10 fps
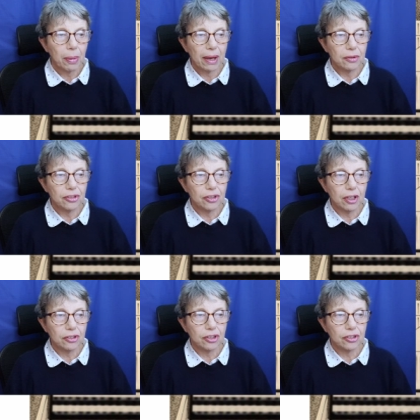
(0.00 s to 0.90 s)
by
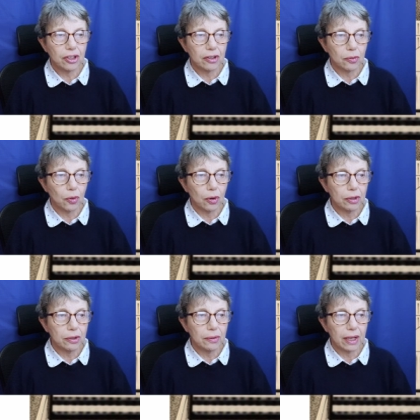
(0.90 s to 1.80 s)
researchers at the
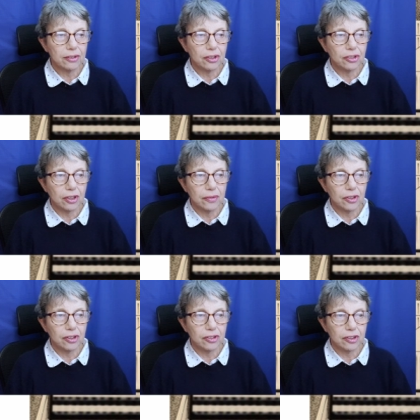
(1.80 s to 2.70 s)
Royal United
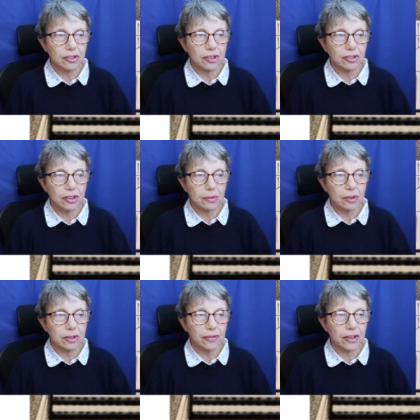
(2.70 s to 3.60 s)
Services
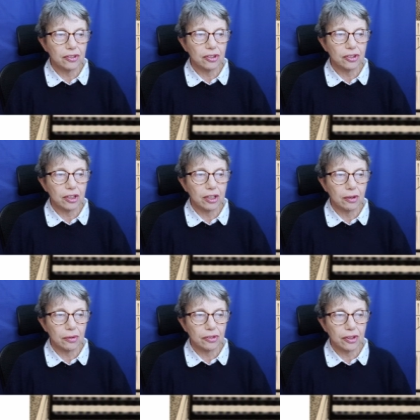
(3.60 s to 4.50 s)
Institute, the defence and
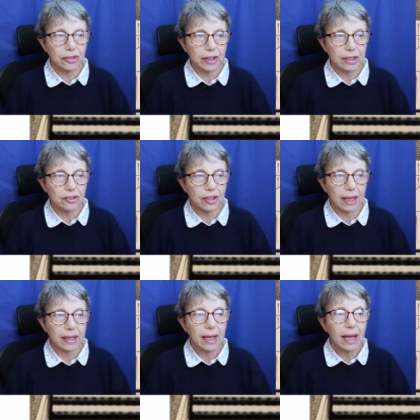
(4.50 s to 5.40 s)
security think
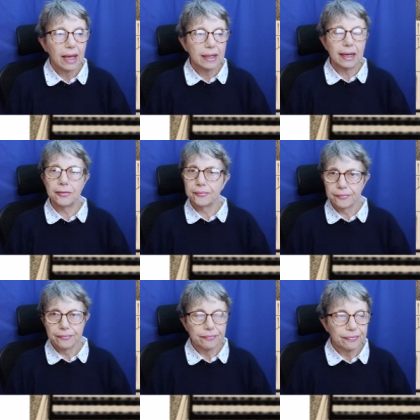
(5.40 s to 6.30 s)
tank. Now,
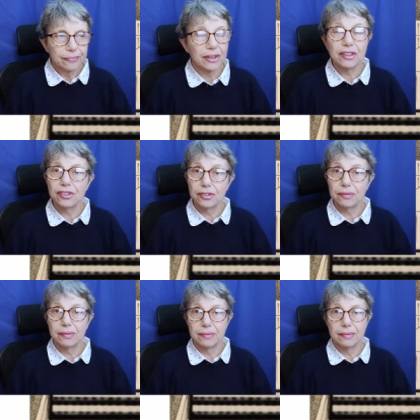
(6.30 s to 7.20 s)

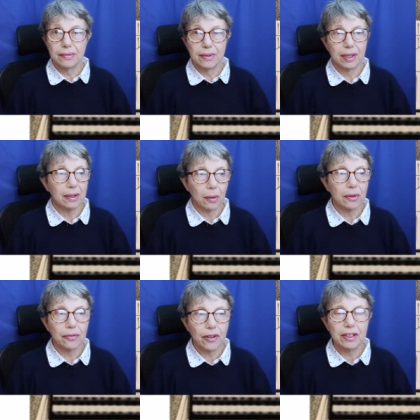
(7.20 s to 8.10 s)
this, you know,
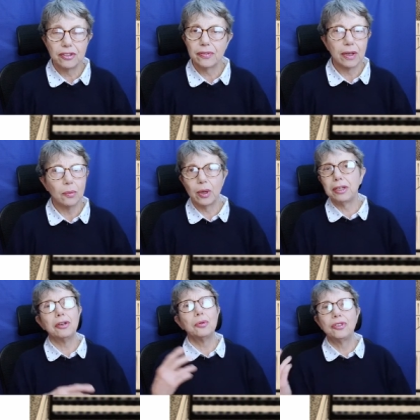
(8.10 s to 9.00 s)
on the face of it, we're
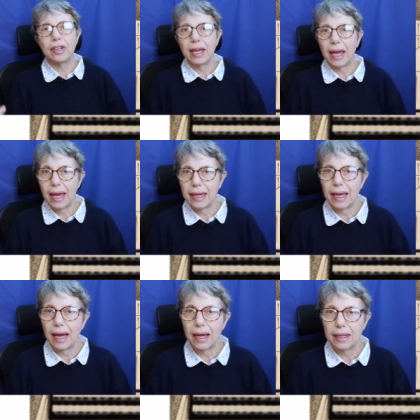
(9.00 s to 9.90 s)
using
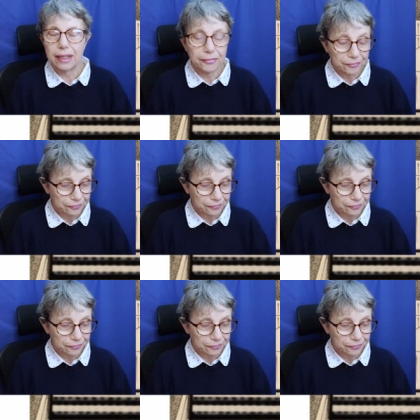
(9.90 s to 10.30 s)
AI.